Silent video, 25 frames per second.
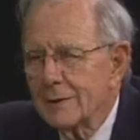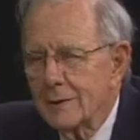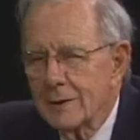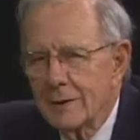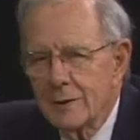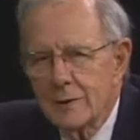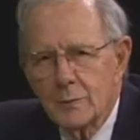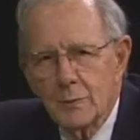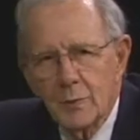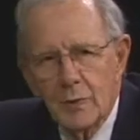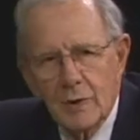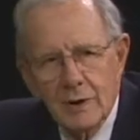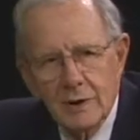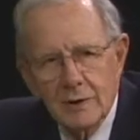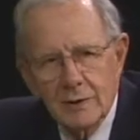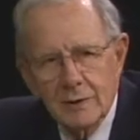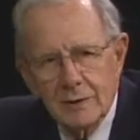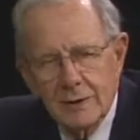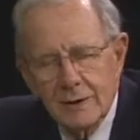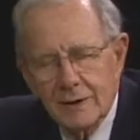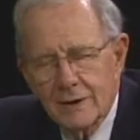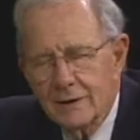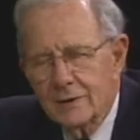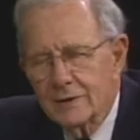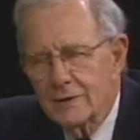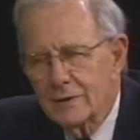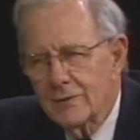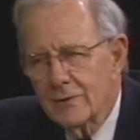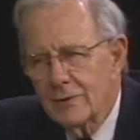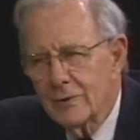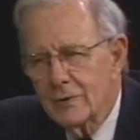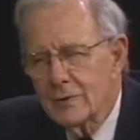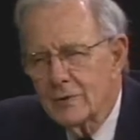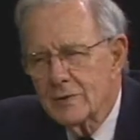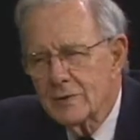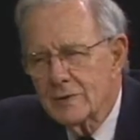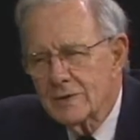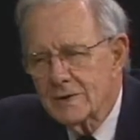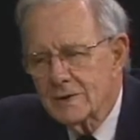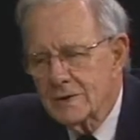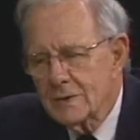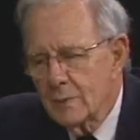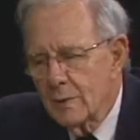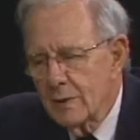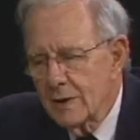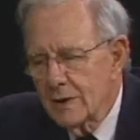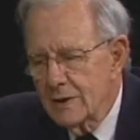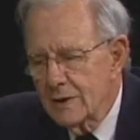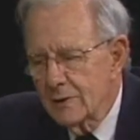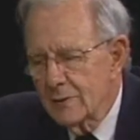in part
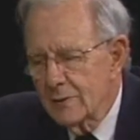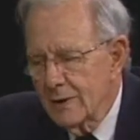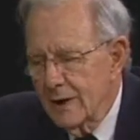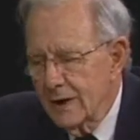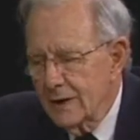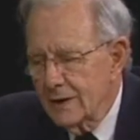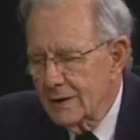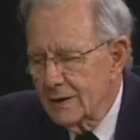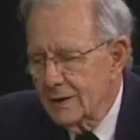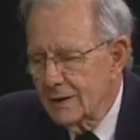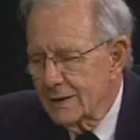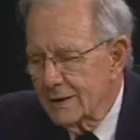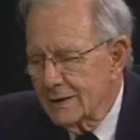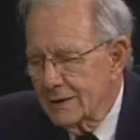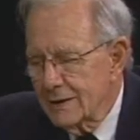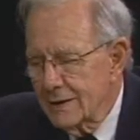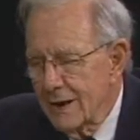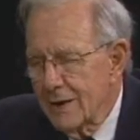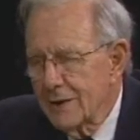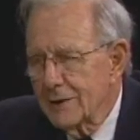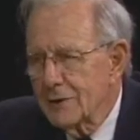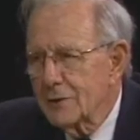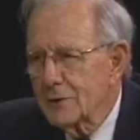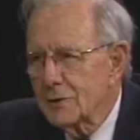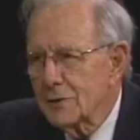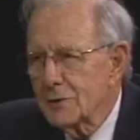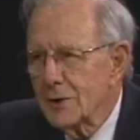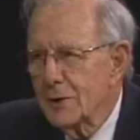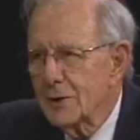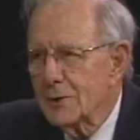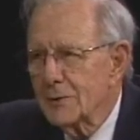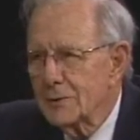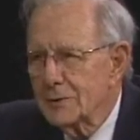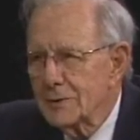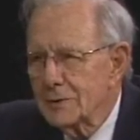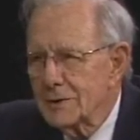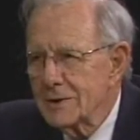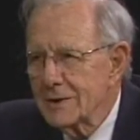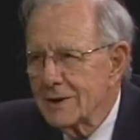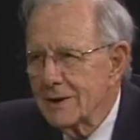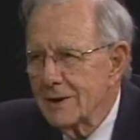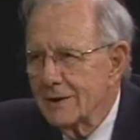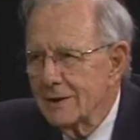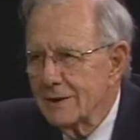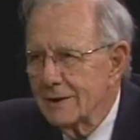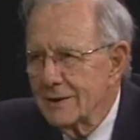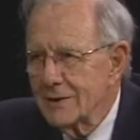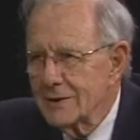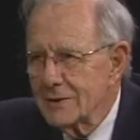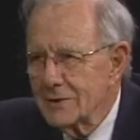influenced by the fact that I could go to
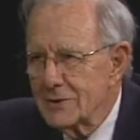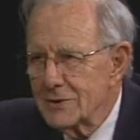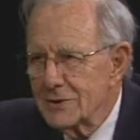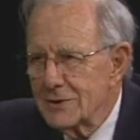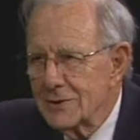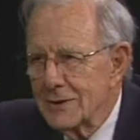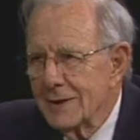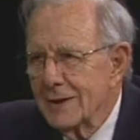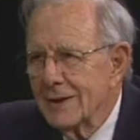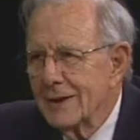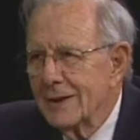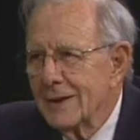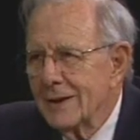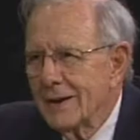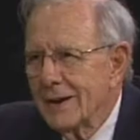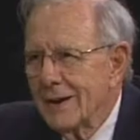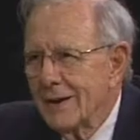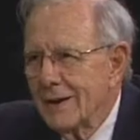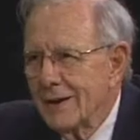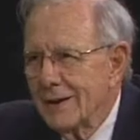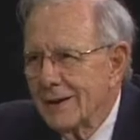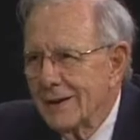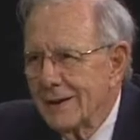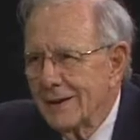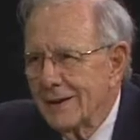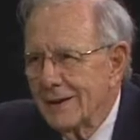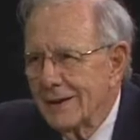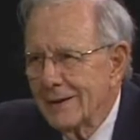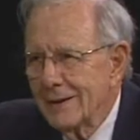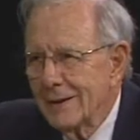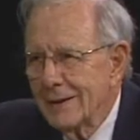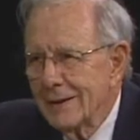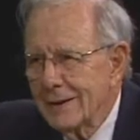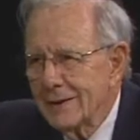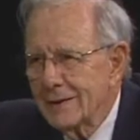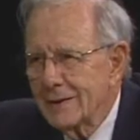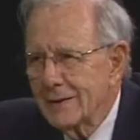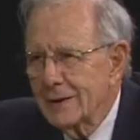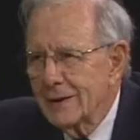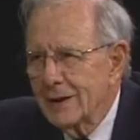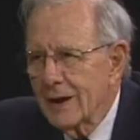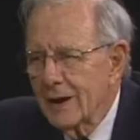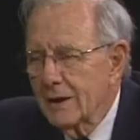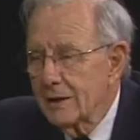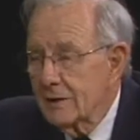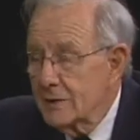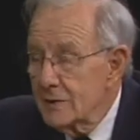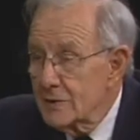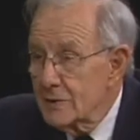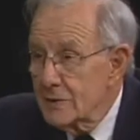college. Uh, in a
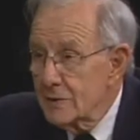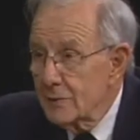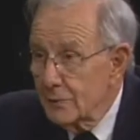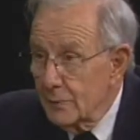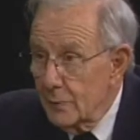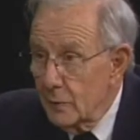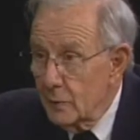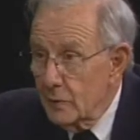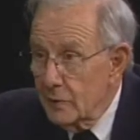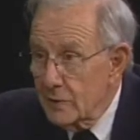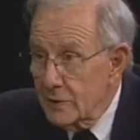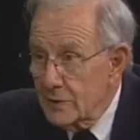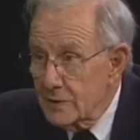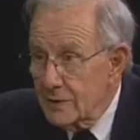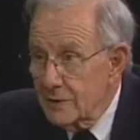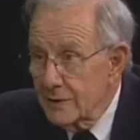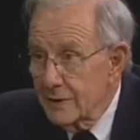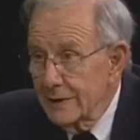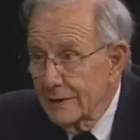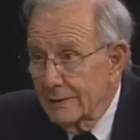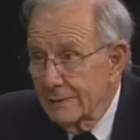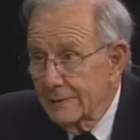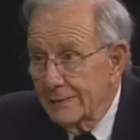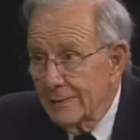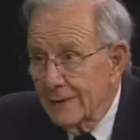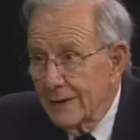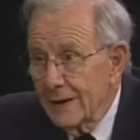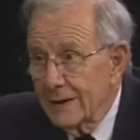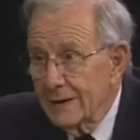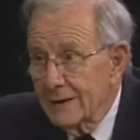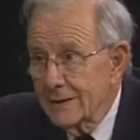college of forestry, mm-hmm.